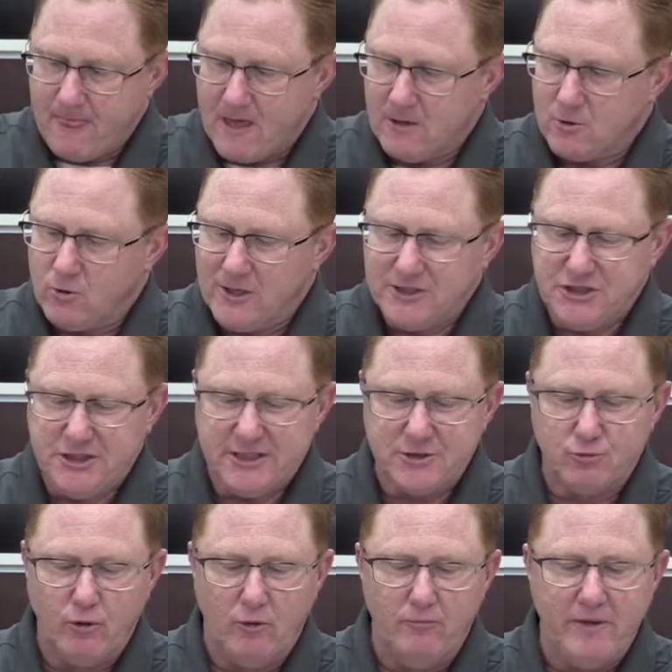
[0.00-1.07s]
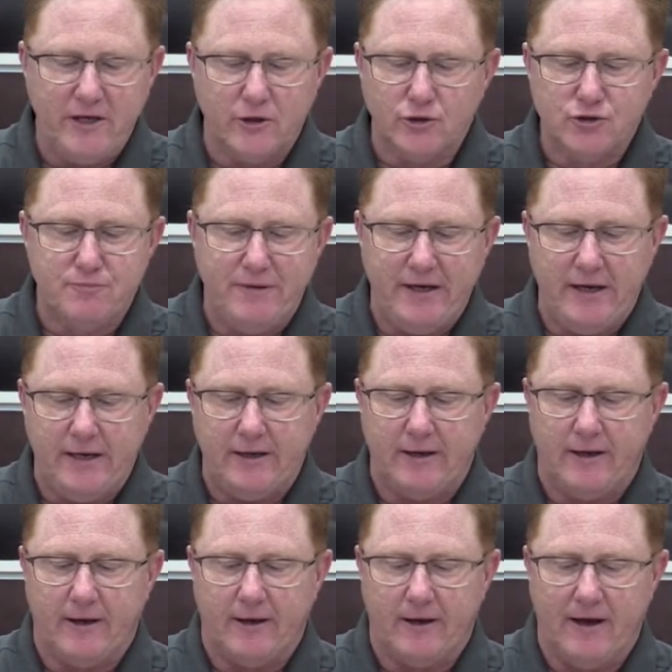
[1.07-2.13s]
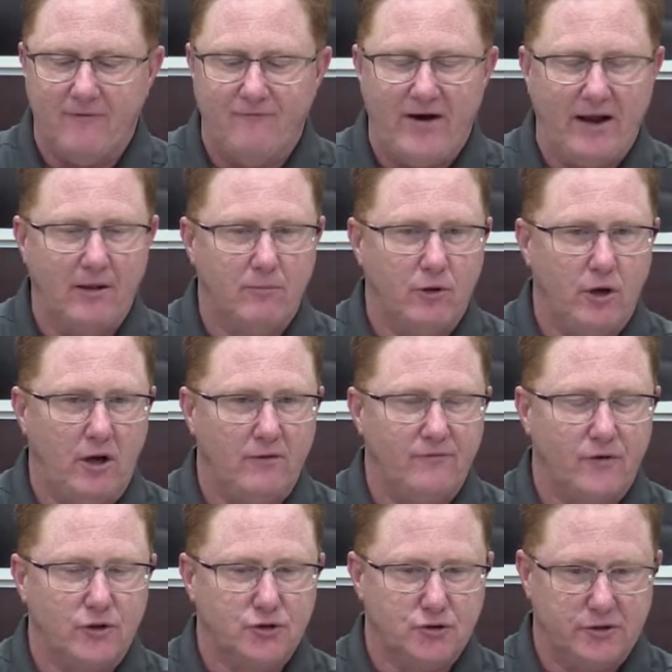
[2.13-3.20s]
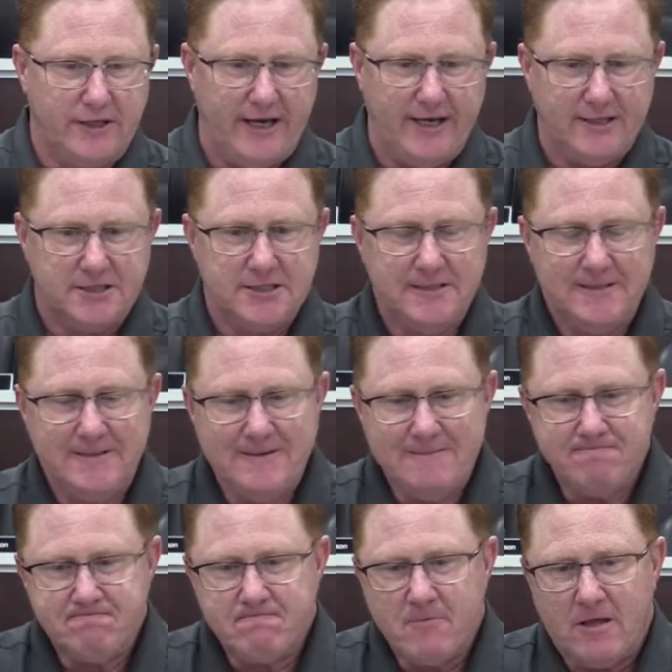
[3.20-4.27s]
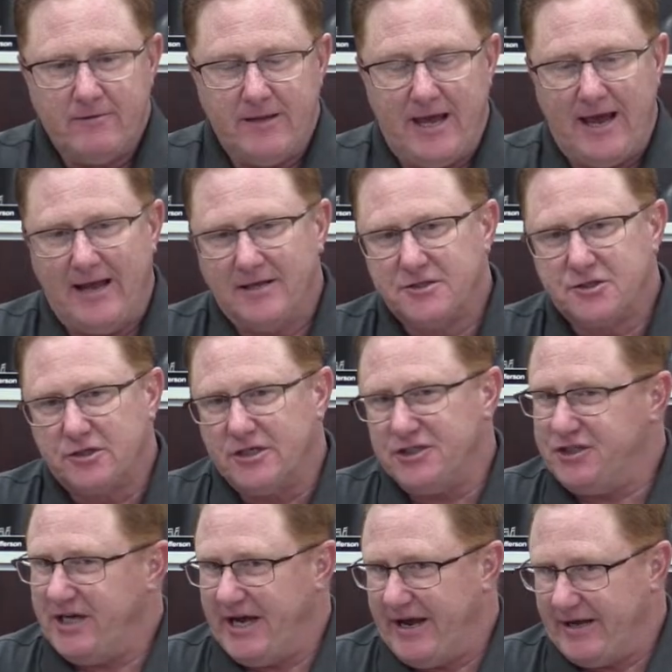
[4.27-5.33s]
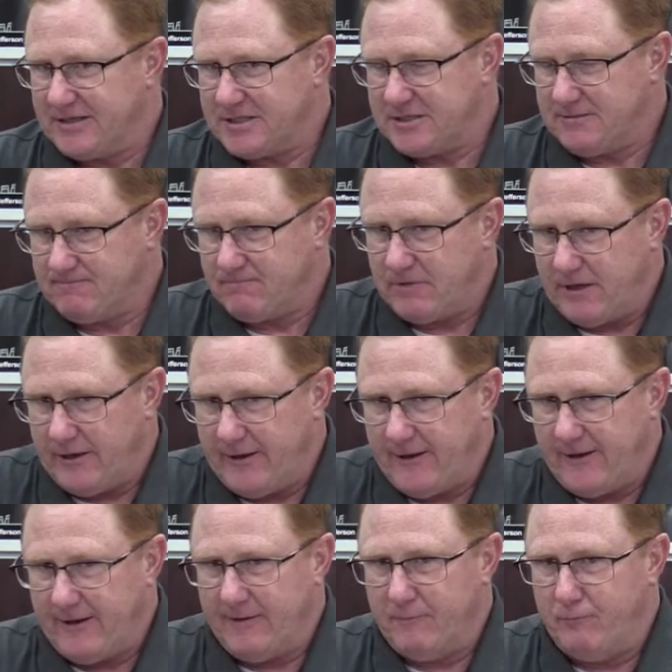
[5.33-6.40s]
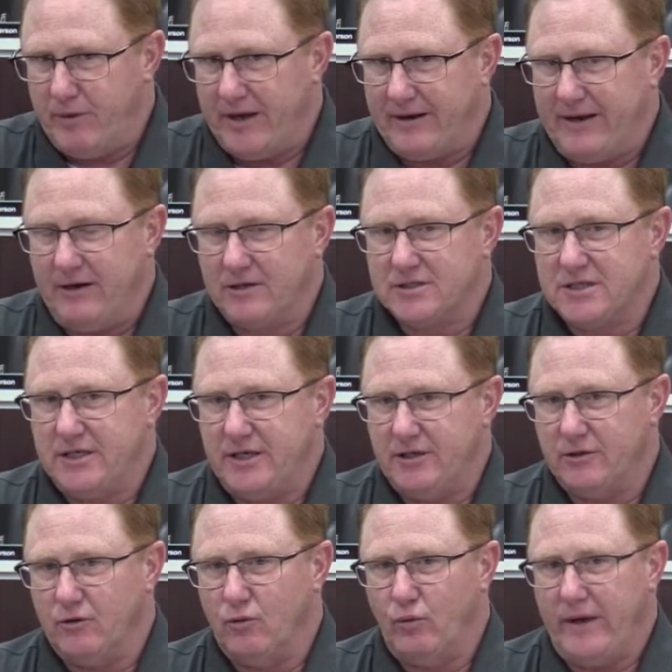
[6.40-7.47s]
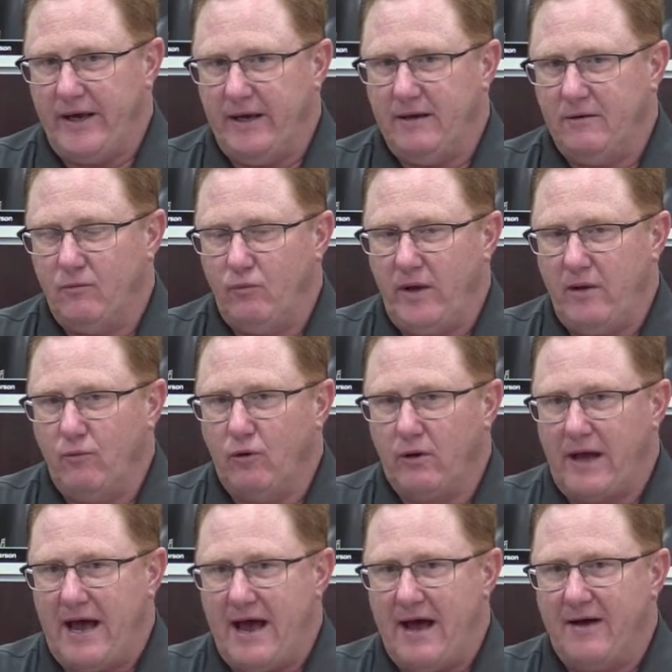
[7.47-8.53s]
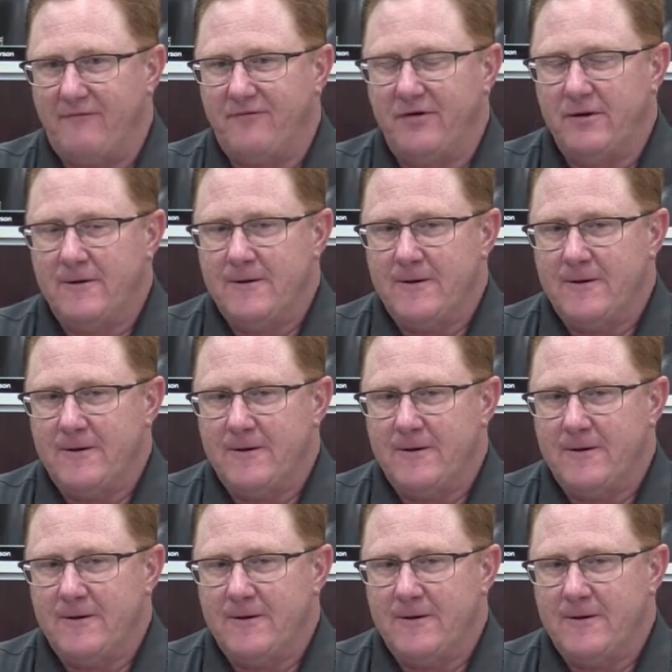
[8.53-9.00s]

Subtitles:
The question is, will meals be available on virtual days? The answer is yes. But here's the deal. We will have